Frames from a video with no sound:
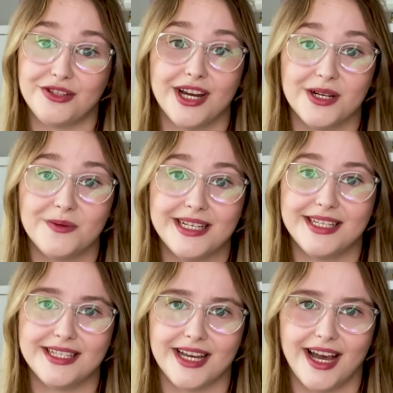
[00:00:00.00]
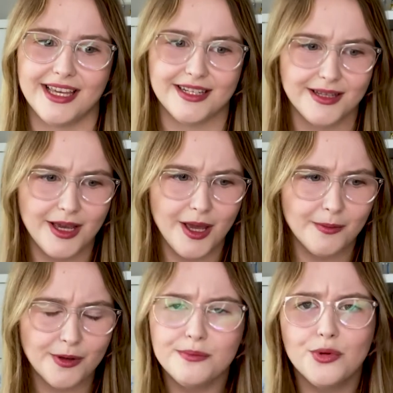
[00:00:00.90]
graduated, I had
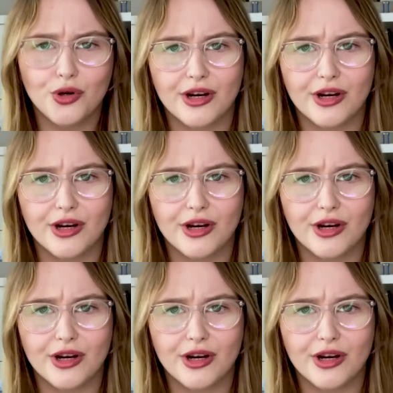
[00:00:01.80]
put more